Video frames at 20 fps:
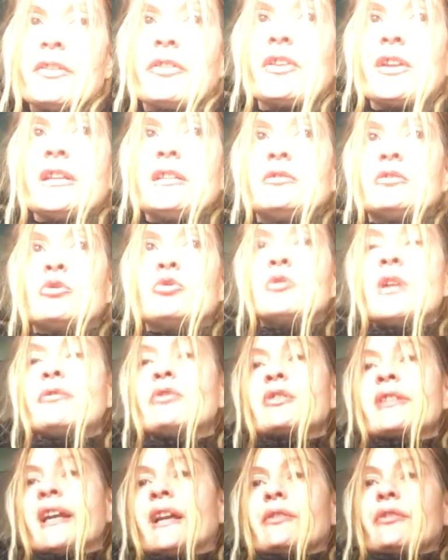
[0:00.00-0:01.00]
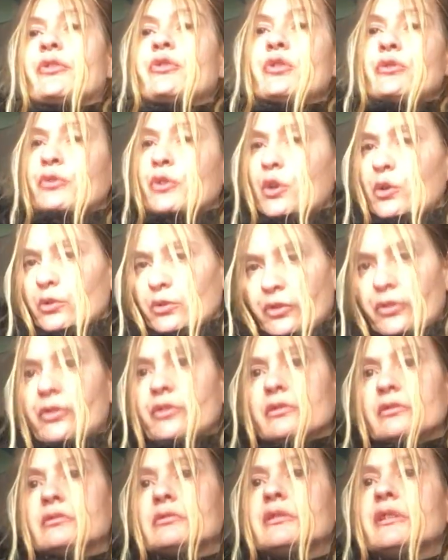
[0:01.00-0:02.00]
say, you know, whoever counts the votes, you
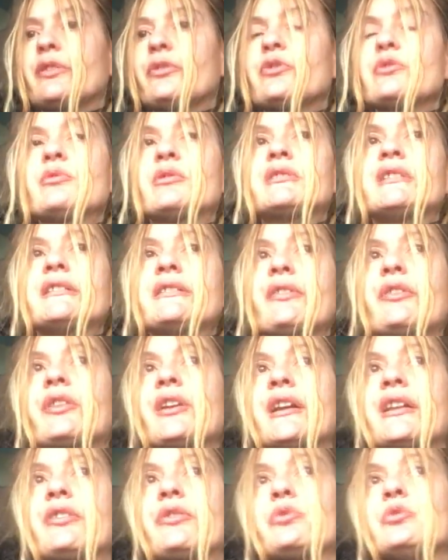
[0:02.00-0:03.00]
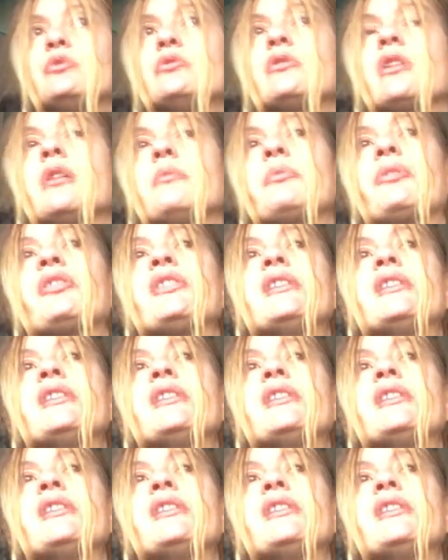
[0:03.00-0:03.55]
know, is the one that decides who comes